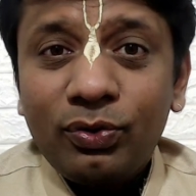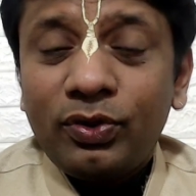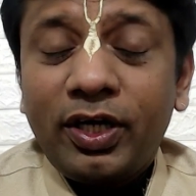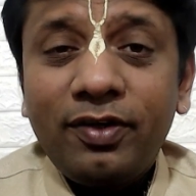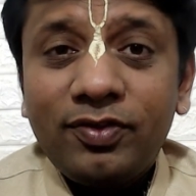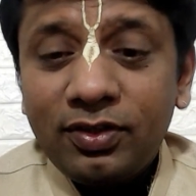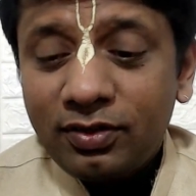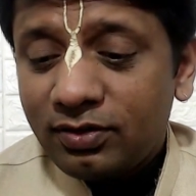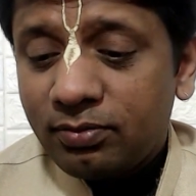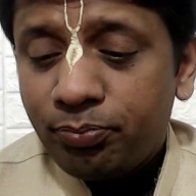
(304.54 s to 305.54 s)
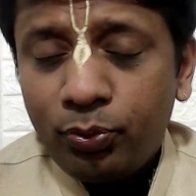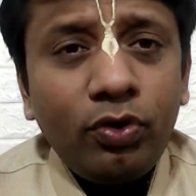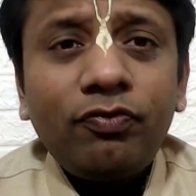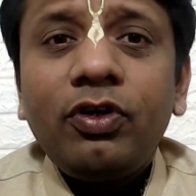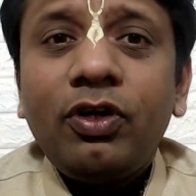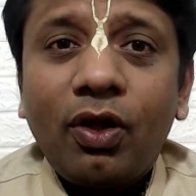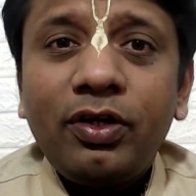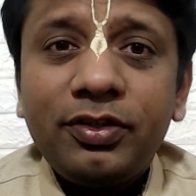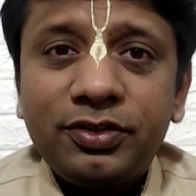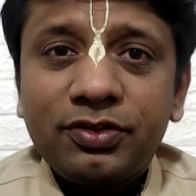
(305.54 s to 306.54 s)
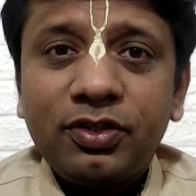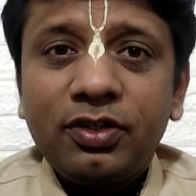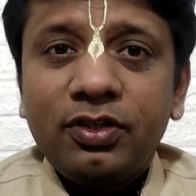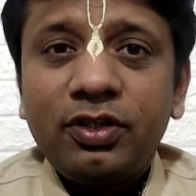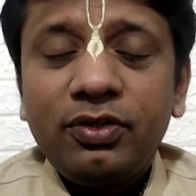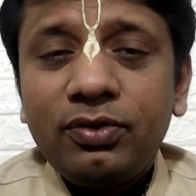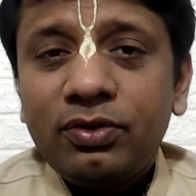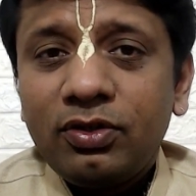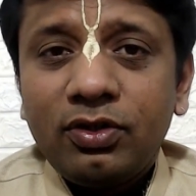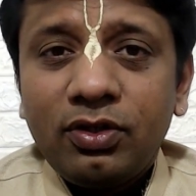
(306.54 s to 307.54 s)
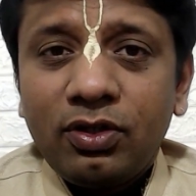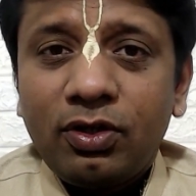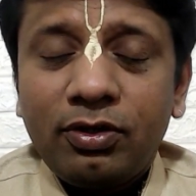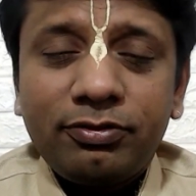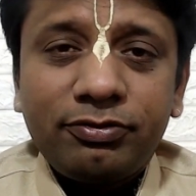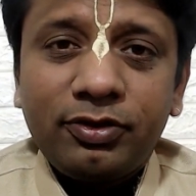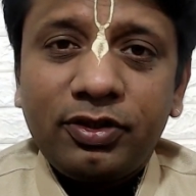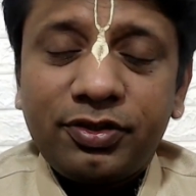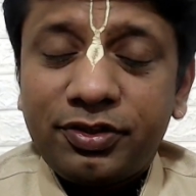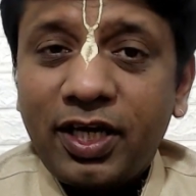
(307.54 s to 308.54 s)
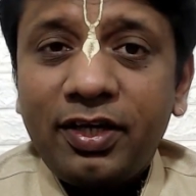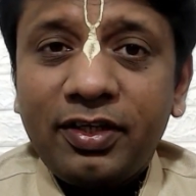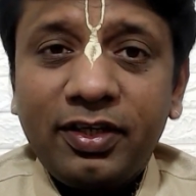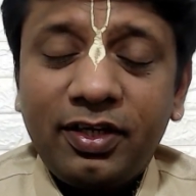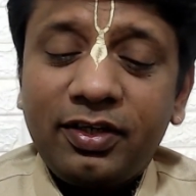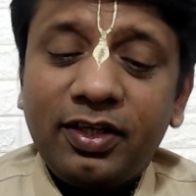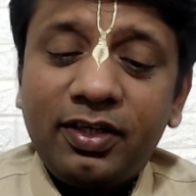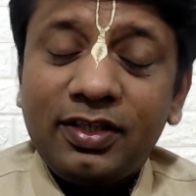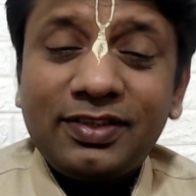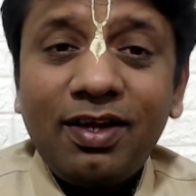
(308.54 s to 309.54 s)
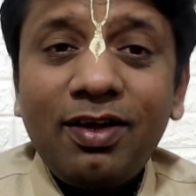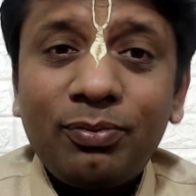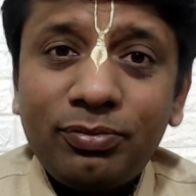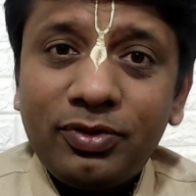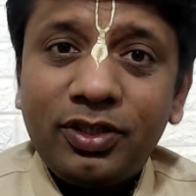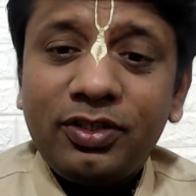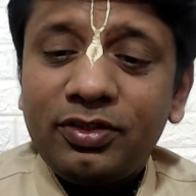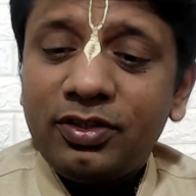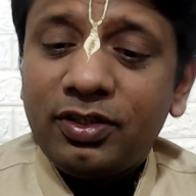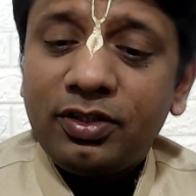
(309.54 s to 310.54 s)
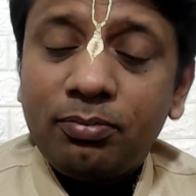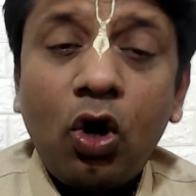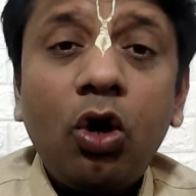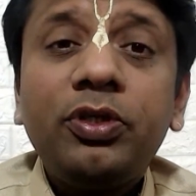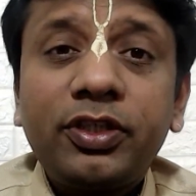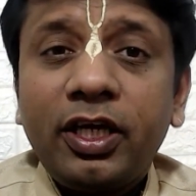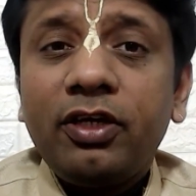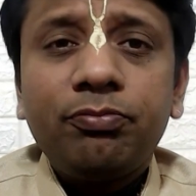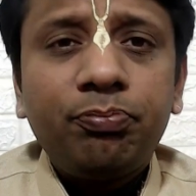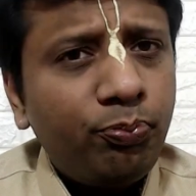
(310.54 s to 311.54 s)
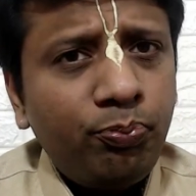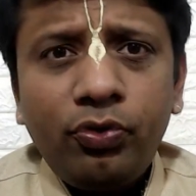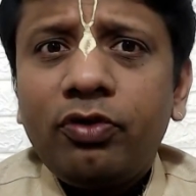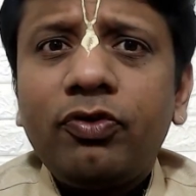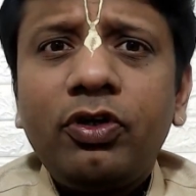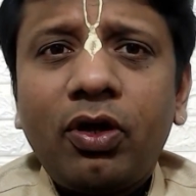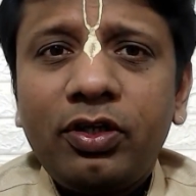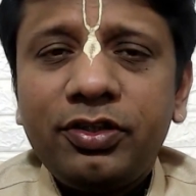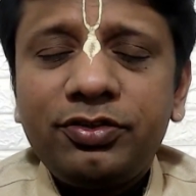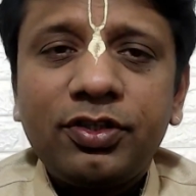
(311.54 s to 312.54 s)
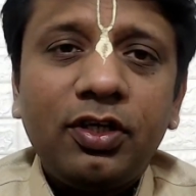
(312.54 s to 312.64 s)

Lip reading: who gave the beautiful knowledge, you know, of Christianity, and then Islam and Muhammad gave beautiful knowledge.